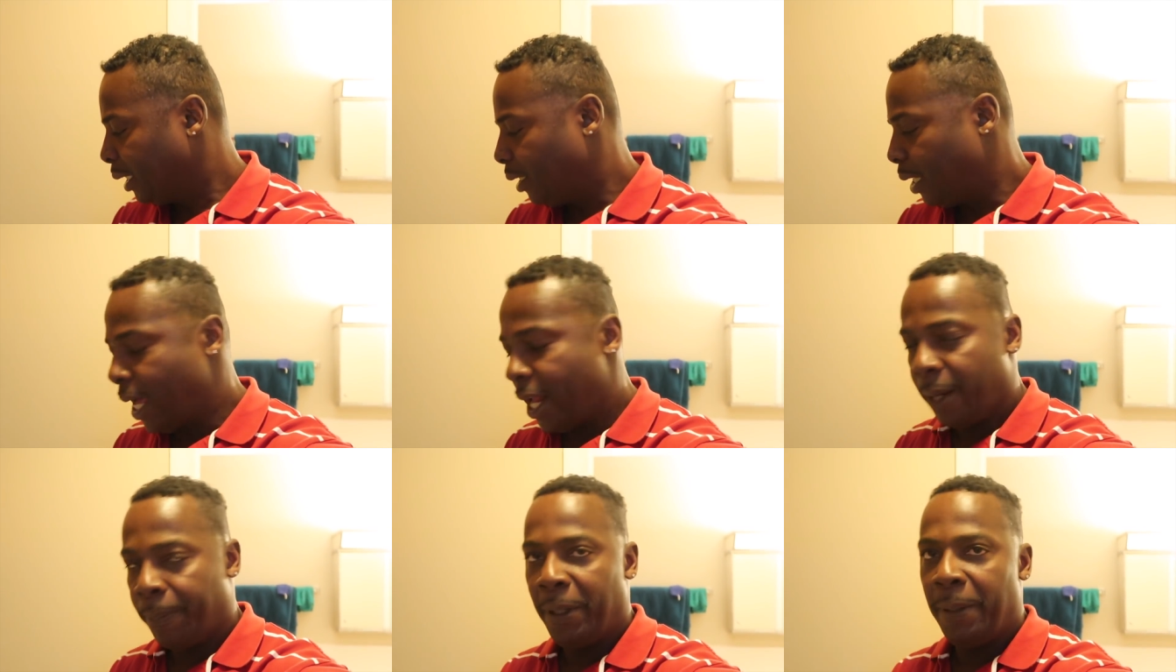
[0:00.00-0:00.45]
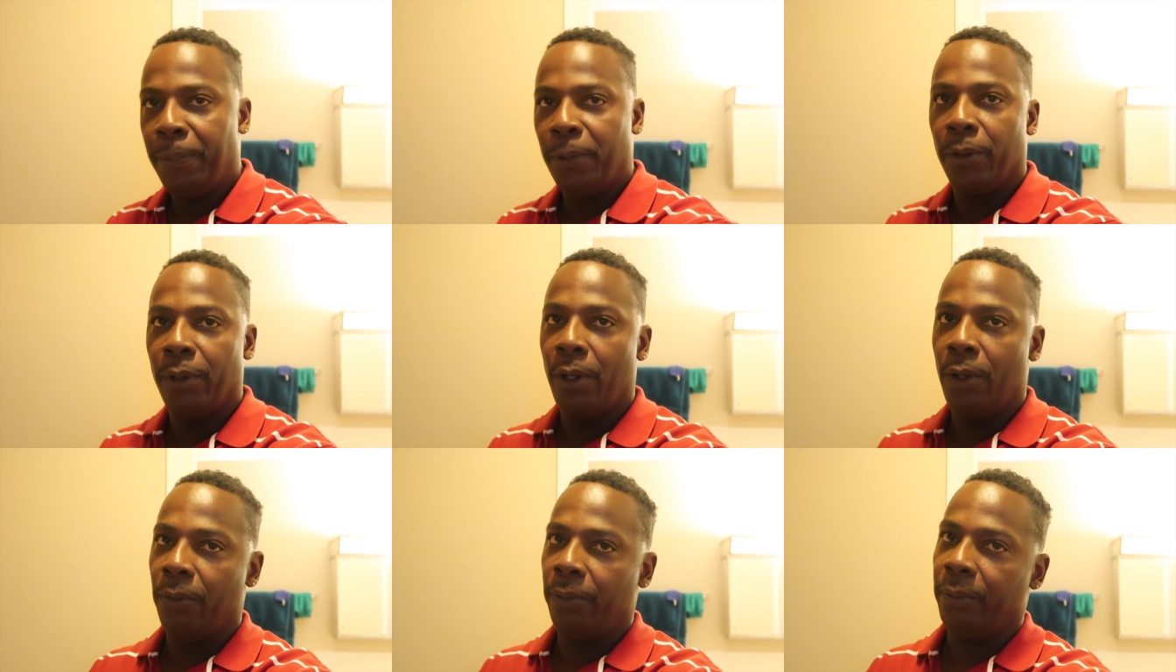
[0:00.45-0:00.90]
A lot of
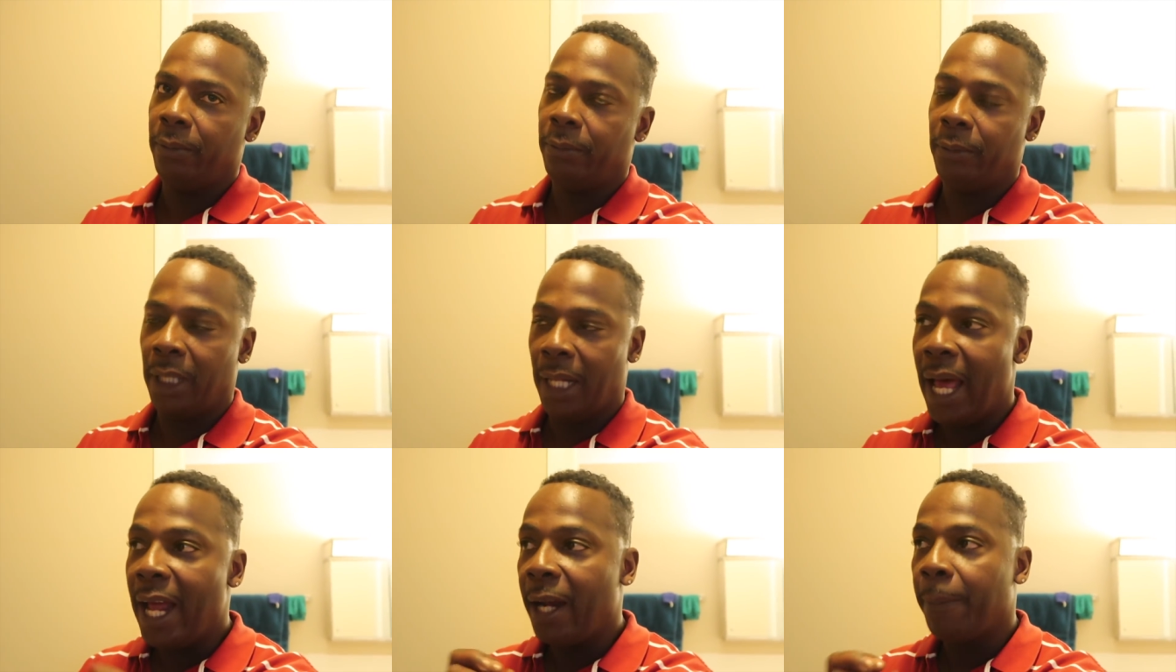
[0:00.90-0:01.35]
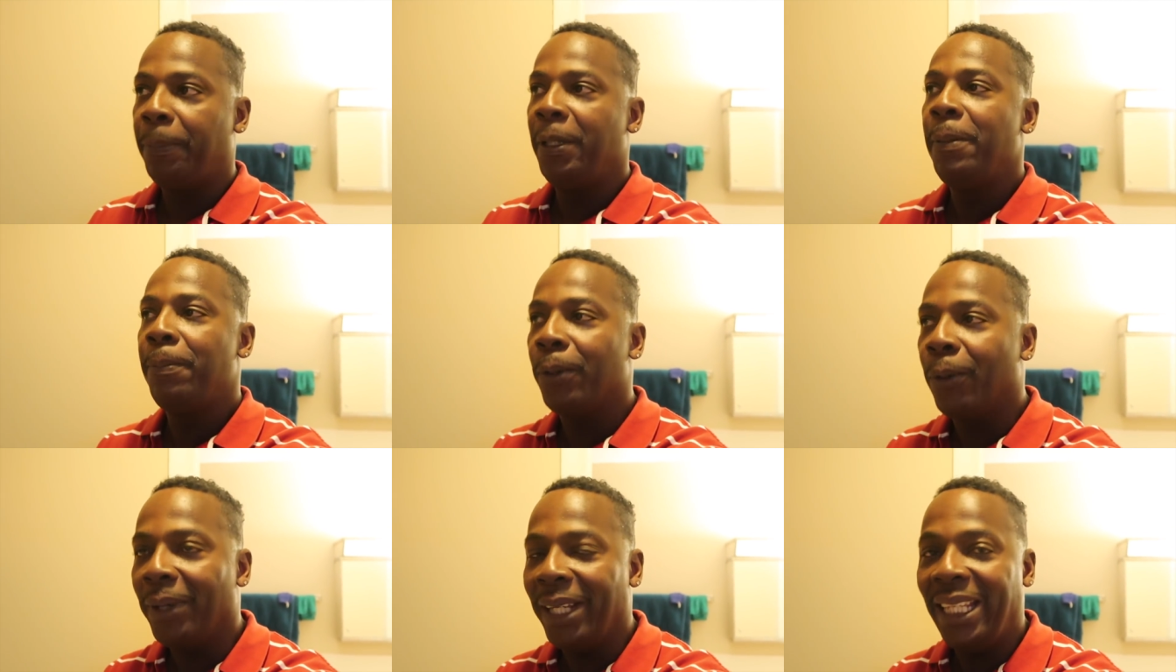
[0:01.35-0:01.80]
people don't. A lot of
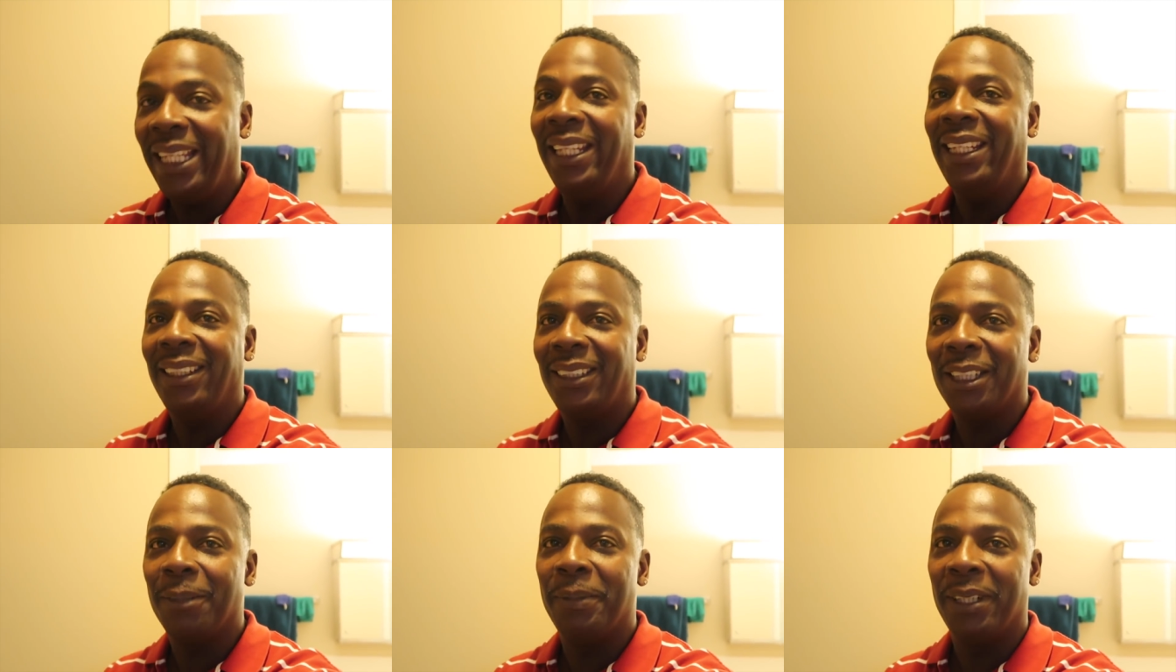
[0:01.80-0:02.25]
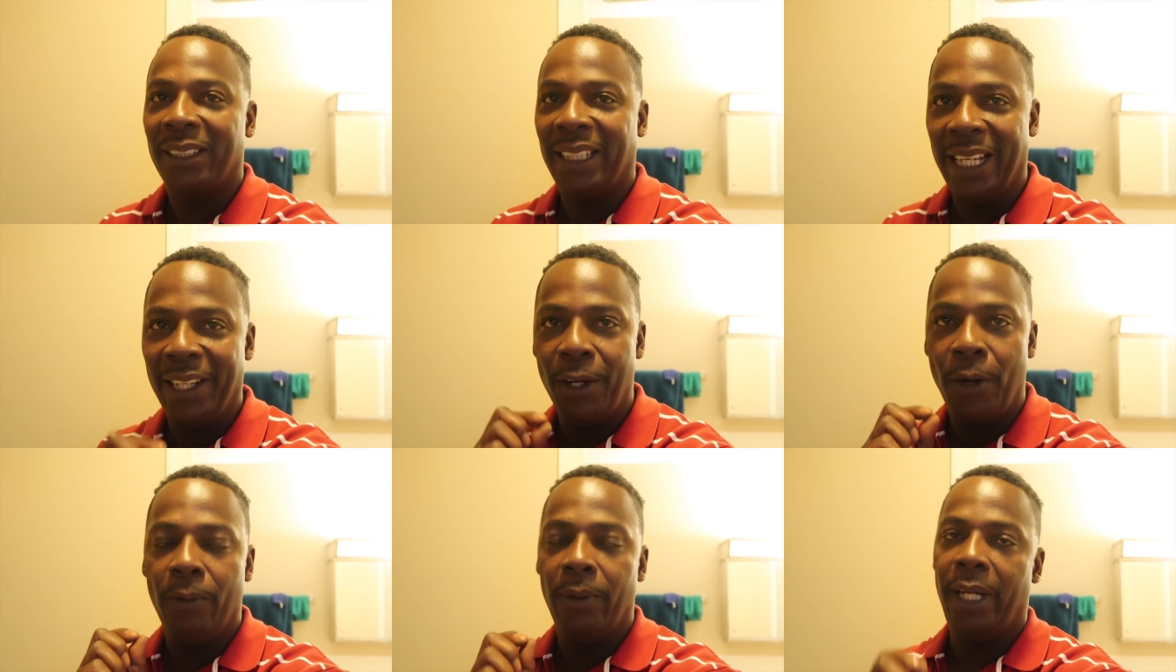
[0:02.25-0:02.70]
people eat, but
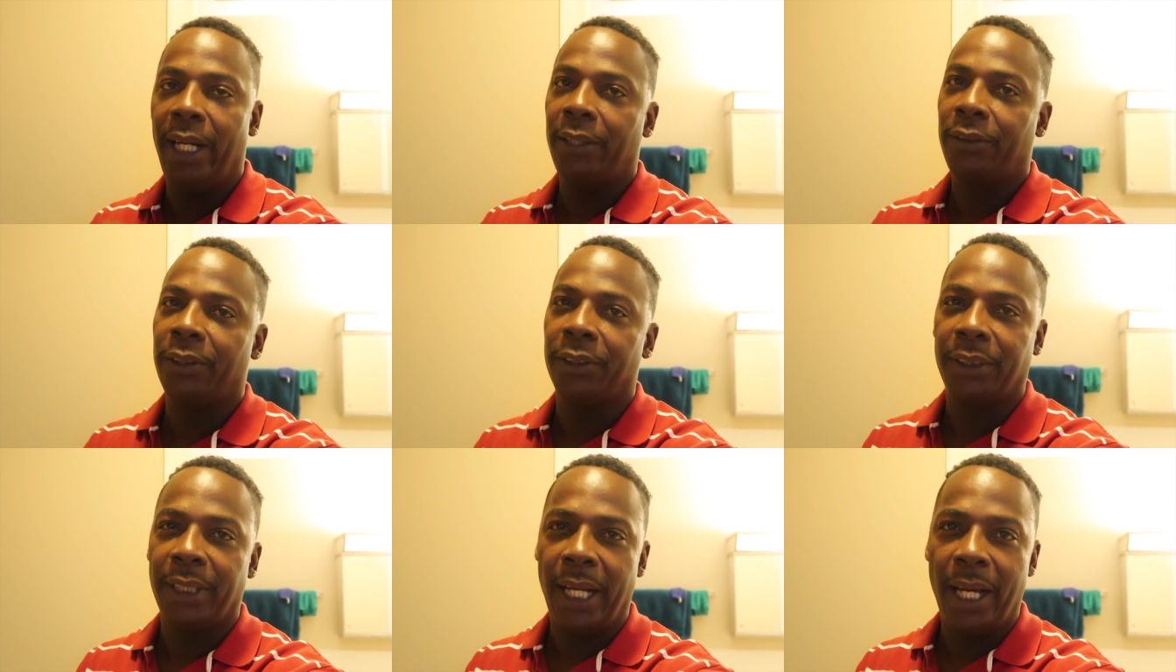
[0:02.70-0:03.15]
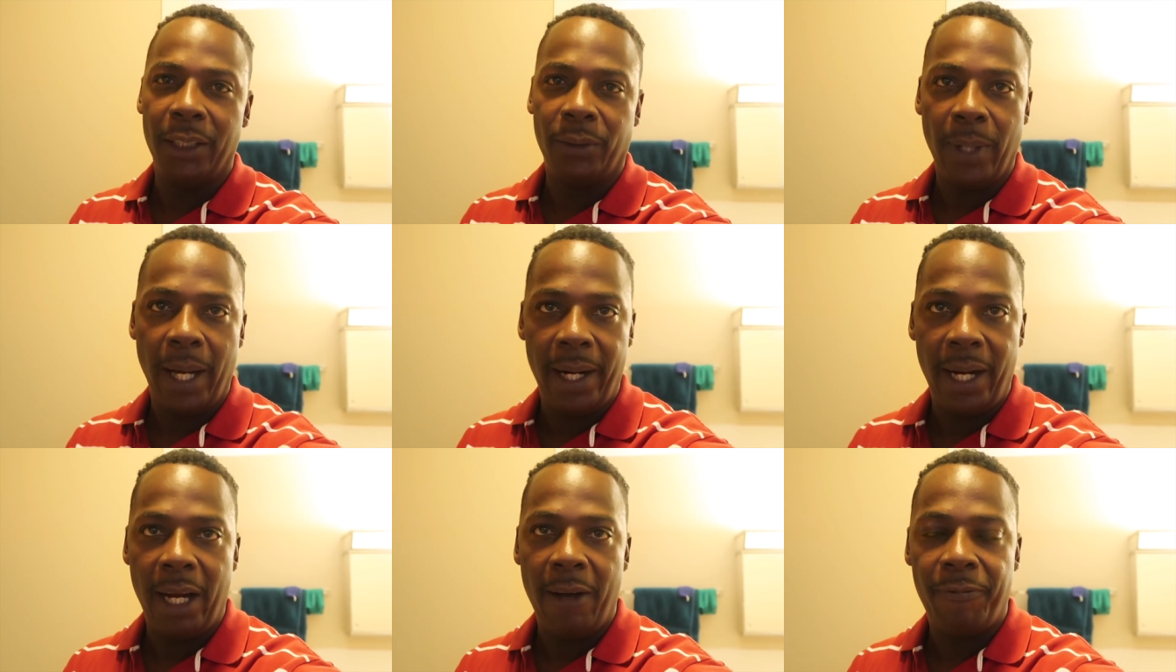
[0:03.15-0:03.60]
they don't
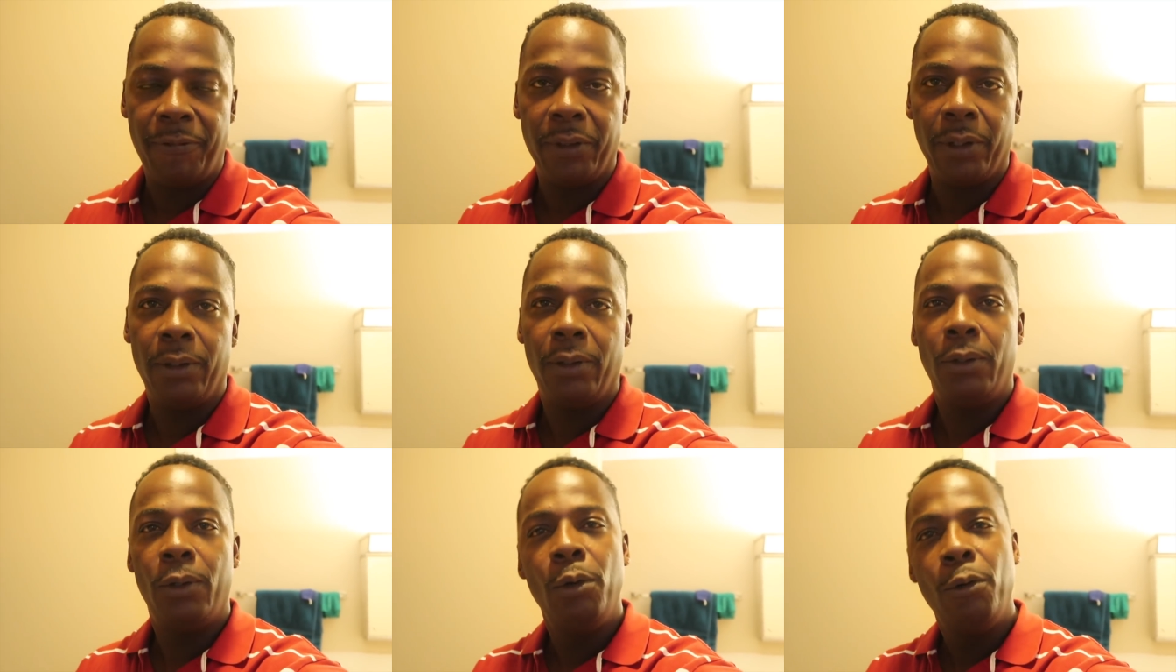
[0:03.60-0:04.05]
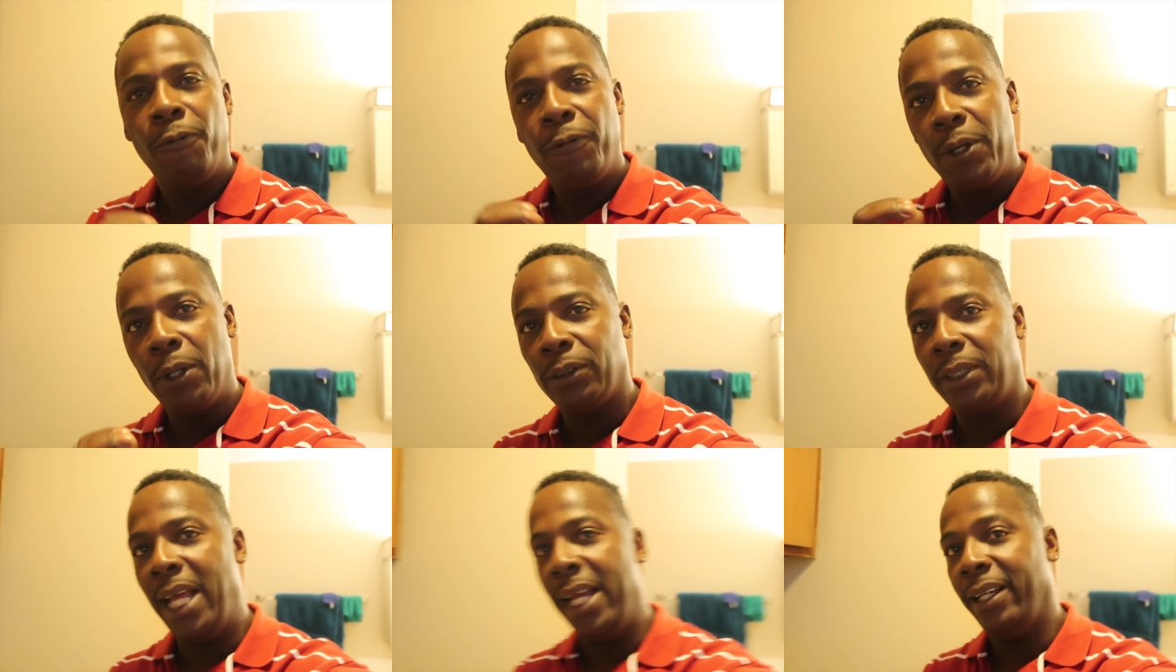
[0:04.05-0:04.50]
exercise right after. Who
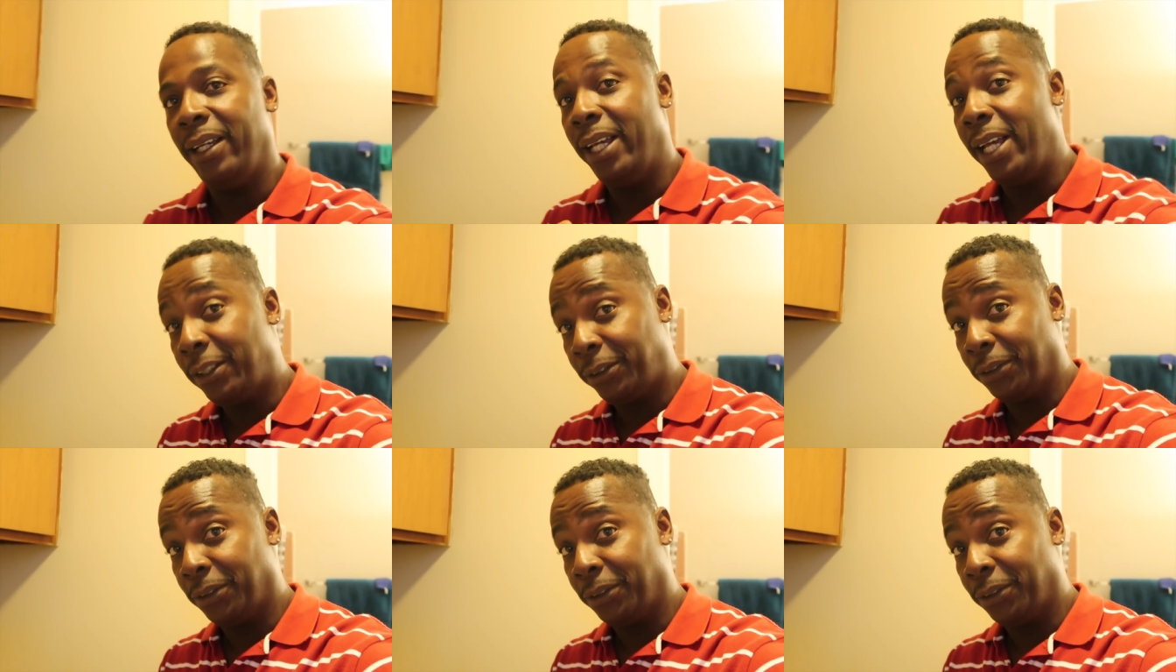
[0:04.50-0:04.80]
feels like